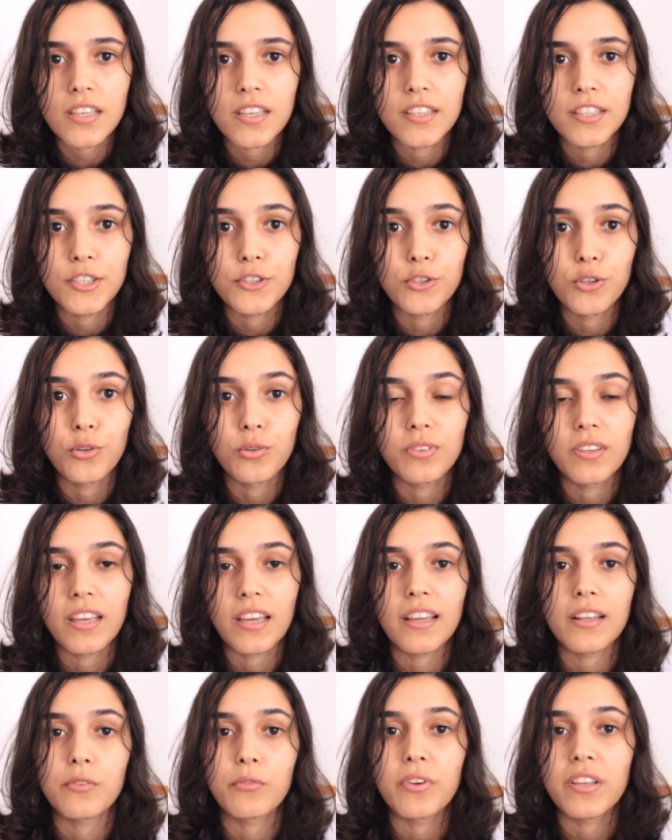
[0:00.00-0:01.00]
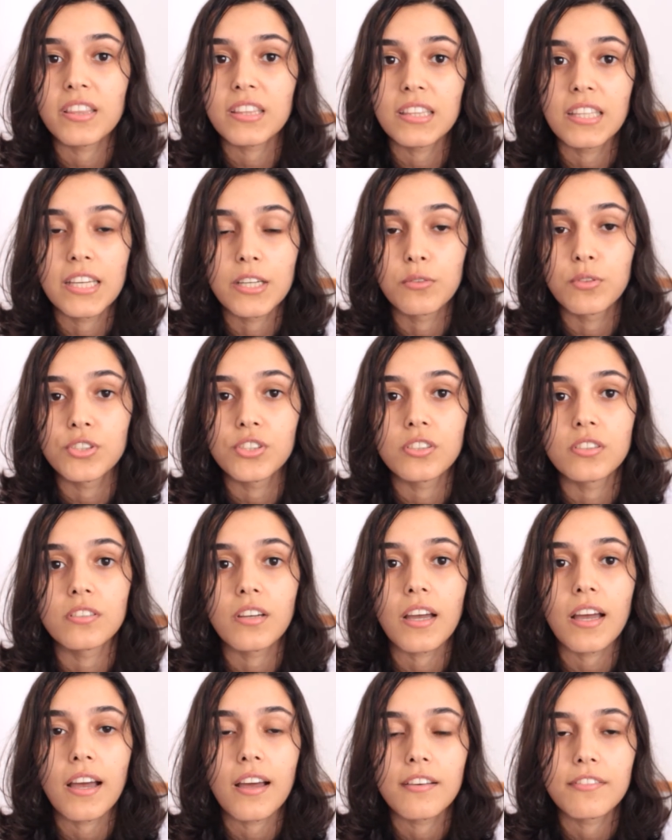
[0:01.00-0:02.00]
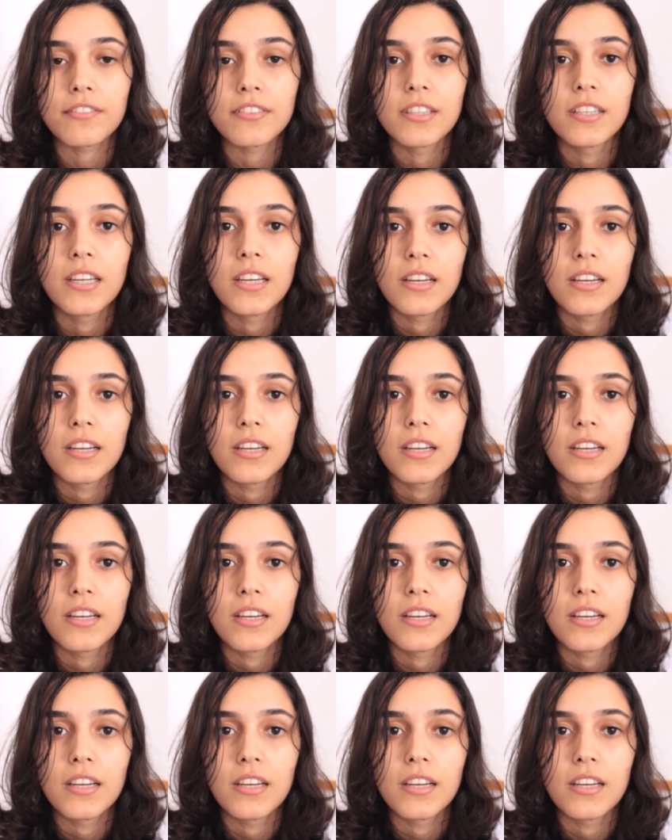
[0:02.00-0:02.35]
and you know that with language you have